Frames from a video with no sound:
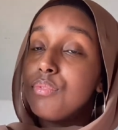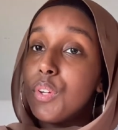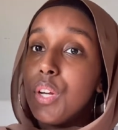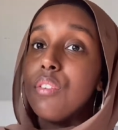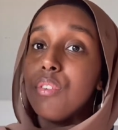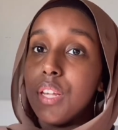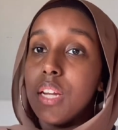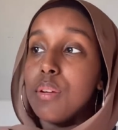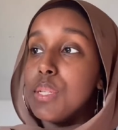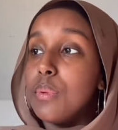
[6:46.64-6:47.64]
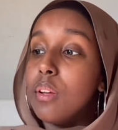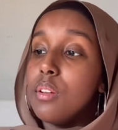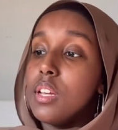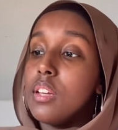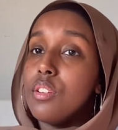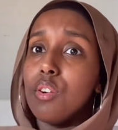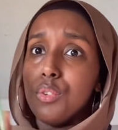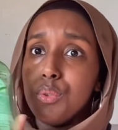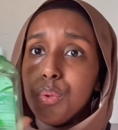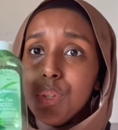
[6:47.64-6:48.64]
over a year as well, or
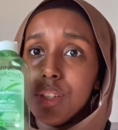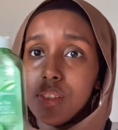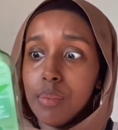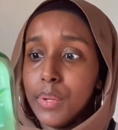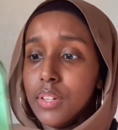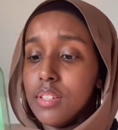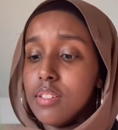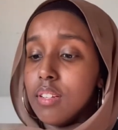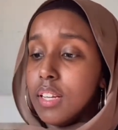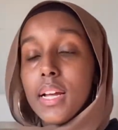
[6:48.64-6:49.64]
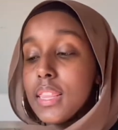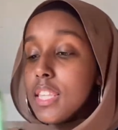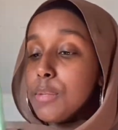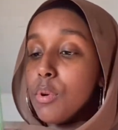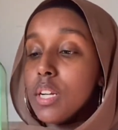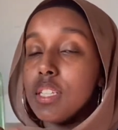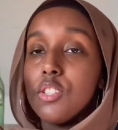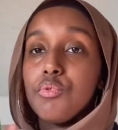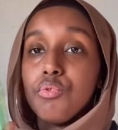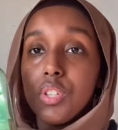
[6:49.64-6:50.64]
2 years to be honest. Like, this product is
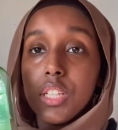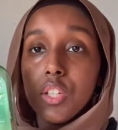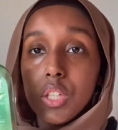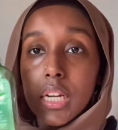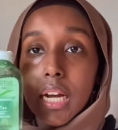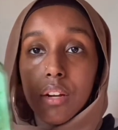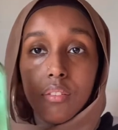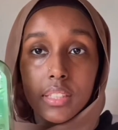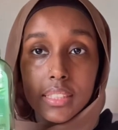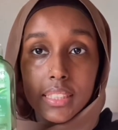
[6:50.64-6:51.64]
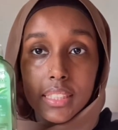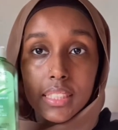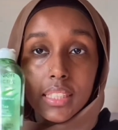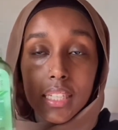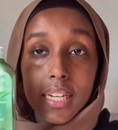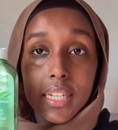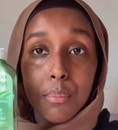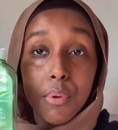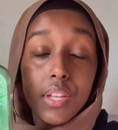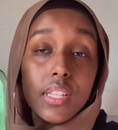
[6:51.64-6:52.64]
really good. I really like it
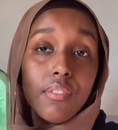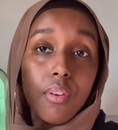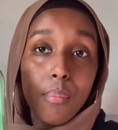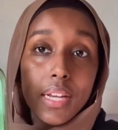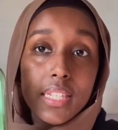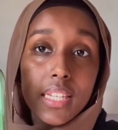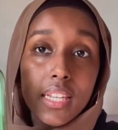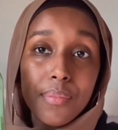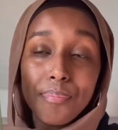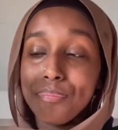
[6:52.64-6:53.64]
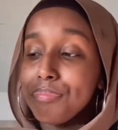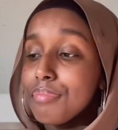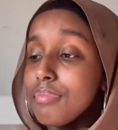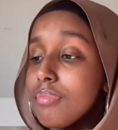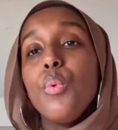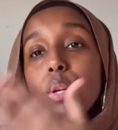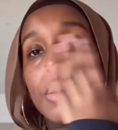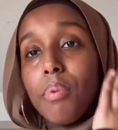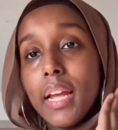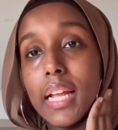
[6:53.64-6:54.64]
personally for my skin. When you
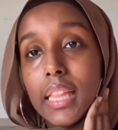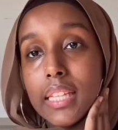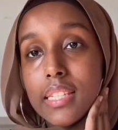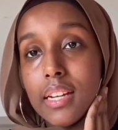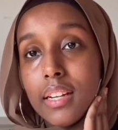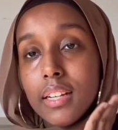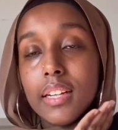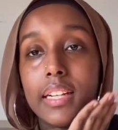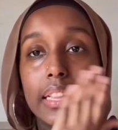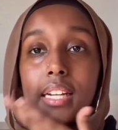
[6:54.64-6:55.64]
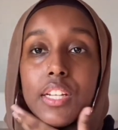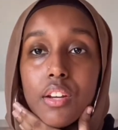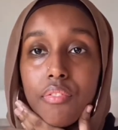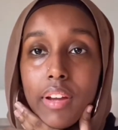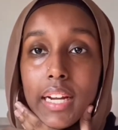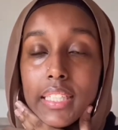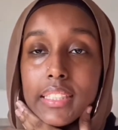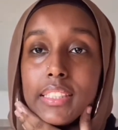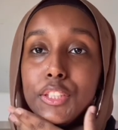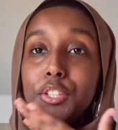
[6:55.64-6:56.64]
apply cleanser and clean your
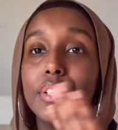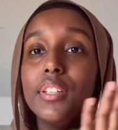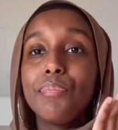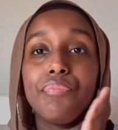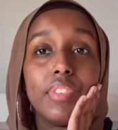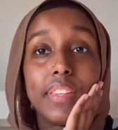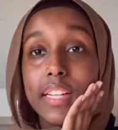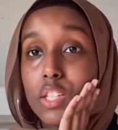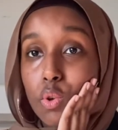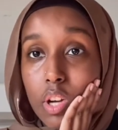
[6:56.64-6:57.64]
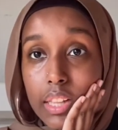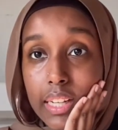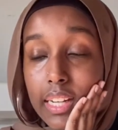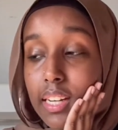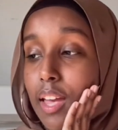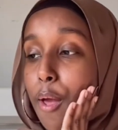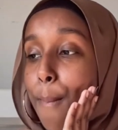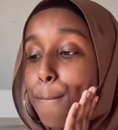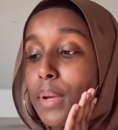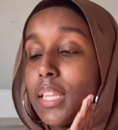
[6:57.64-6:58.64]
face, you know, you think it's all clean,
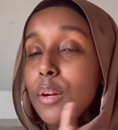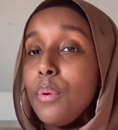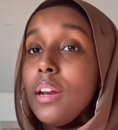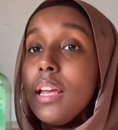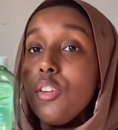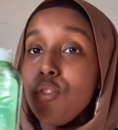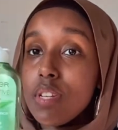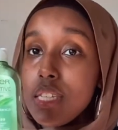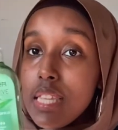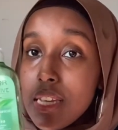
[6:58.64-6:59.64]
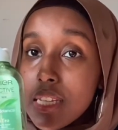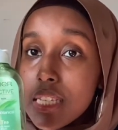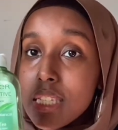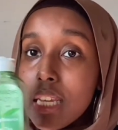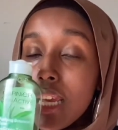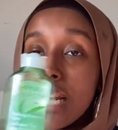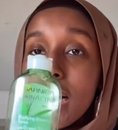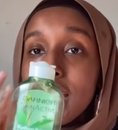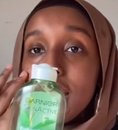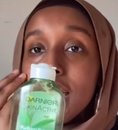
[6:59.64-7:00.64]
but then when I use this, it kind
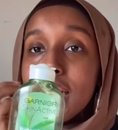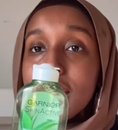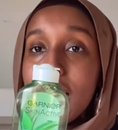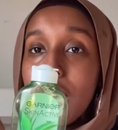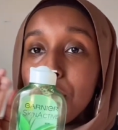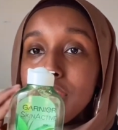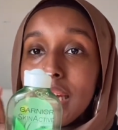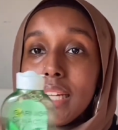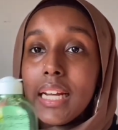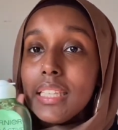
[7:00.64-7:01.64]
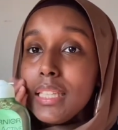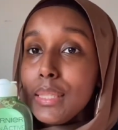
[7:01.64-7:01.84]
of like helps take out the